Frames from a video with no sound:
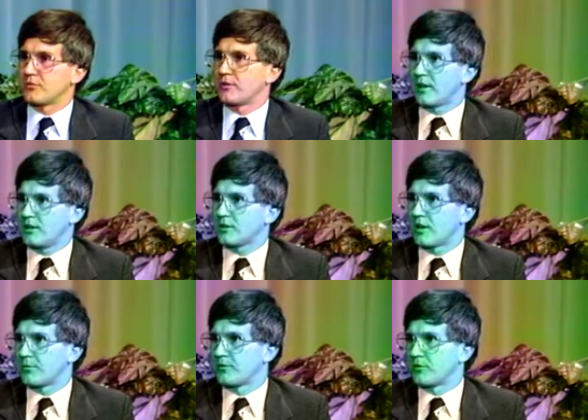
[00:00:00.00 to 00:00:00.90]
with any
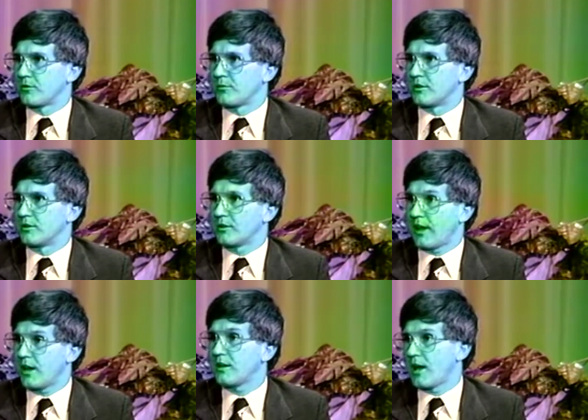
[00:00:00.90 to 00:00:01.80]
type of equipment
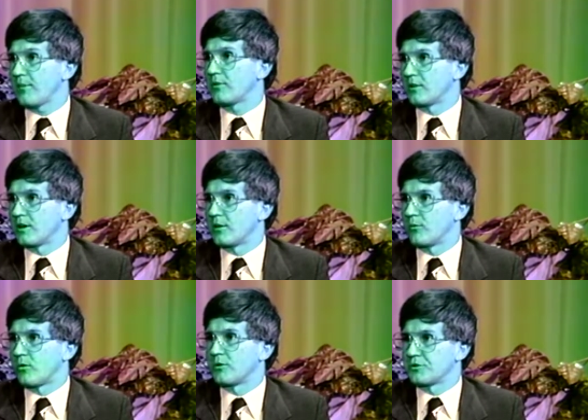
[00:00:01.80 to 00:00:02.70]
can happen to them
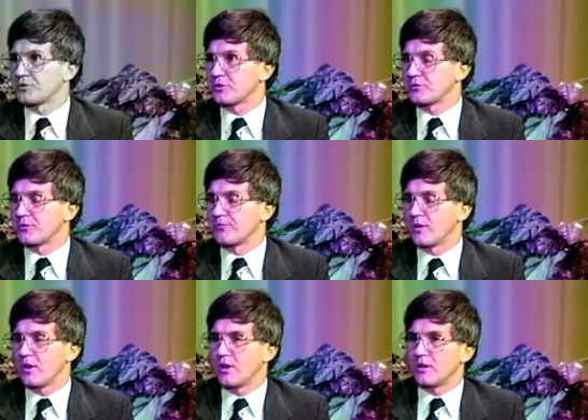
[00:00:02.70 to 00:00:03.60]
or their children.
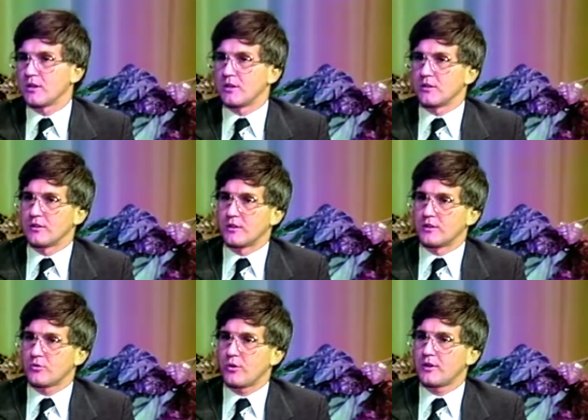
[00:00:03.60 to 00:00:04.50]
In the
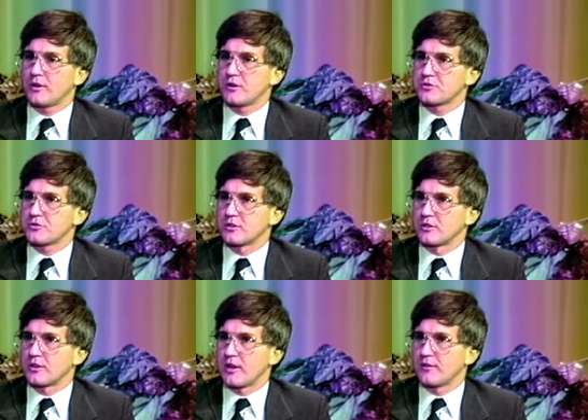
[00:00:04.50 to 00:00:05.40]
20 years uh,
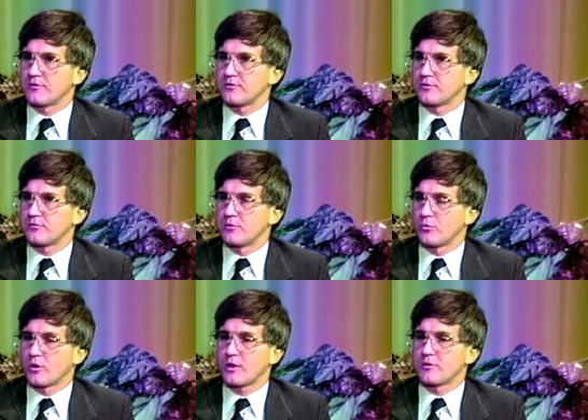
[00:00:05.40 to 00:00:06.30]
that I've been
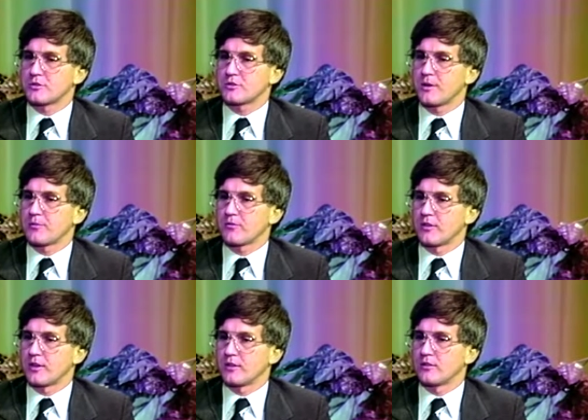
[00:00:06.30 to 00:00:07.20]
working with this type of
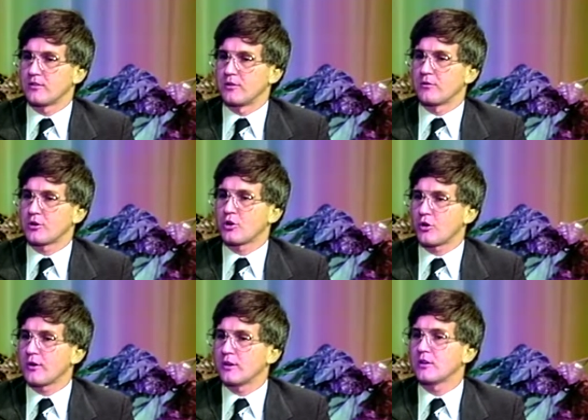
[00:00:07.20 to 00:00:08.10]
thing, the
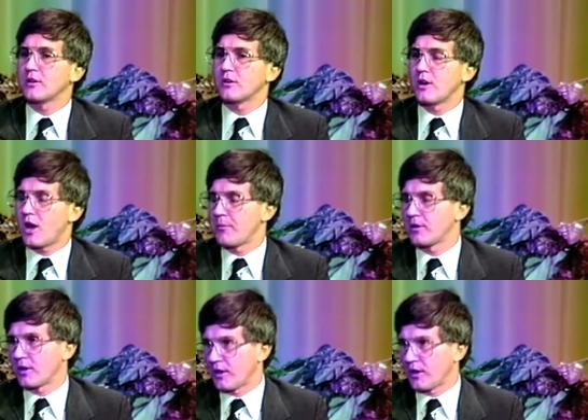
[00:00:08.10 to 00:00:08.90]
recurring comment I